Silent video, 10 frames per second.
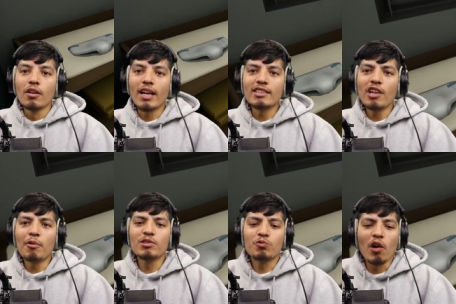Okay, so I
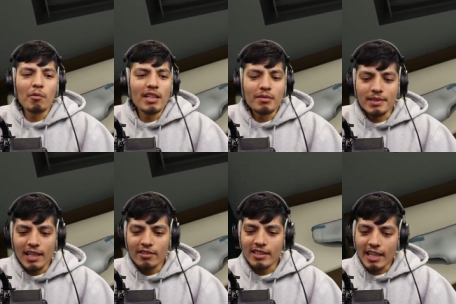was roaming
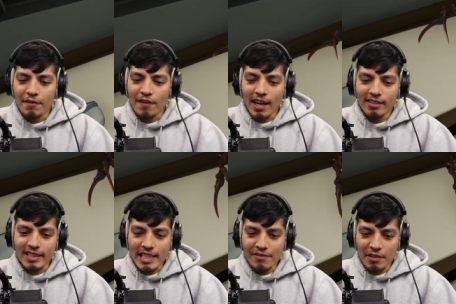upstairs and I found
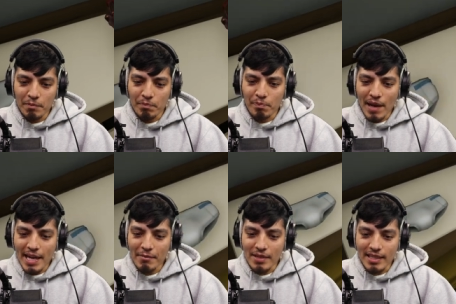an even
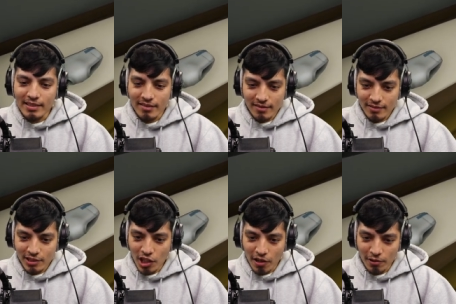baby
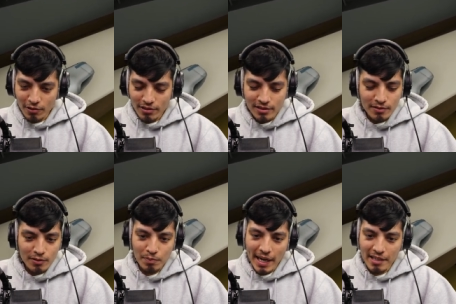Charles
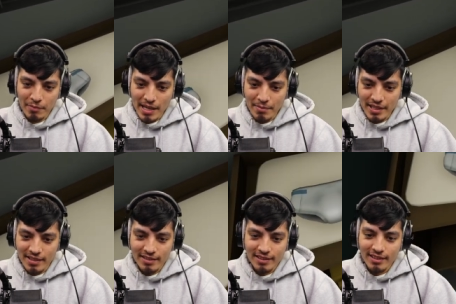spider
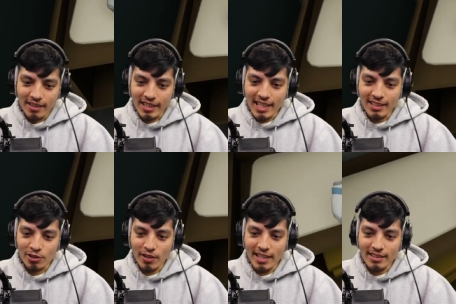baby. Okay, let's
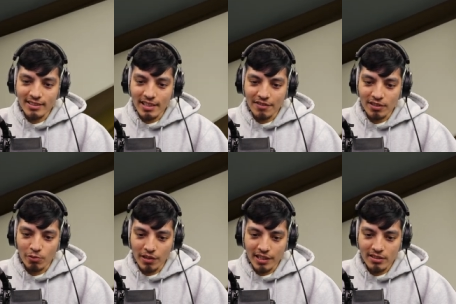try and see if this
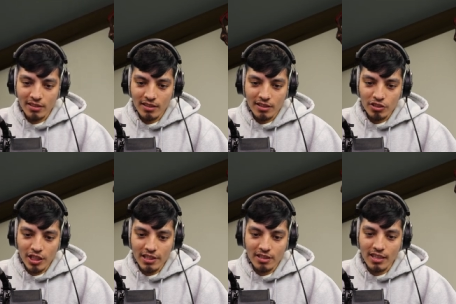works.
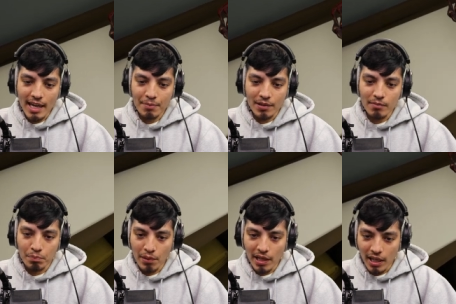Change a diaper.
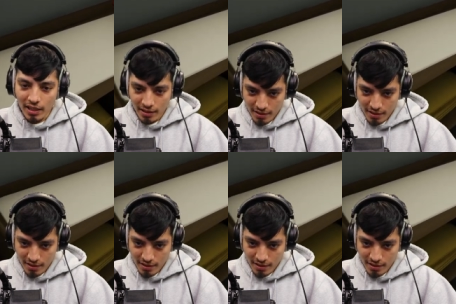Bruh,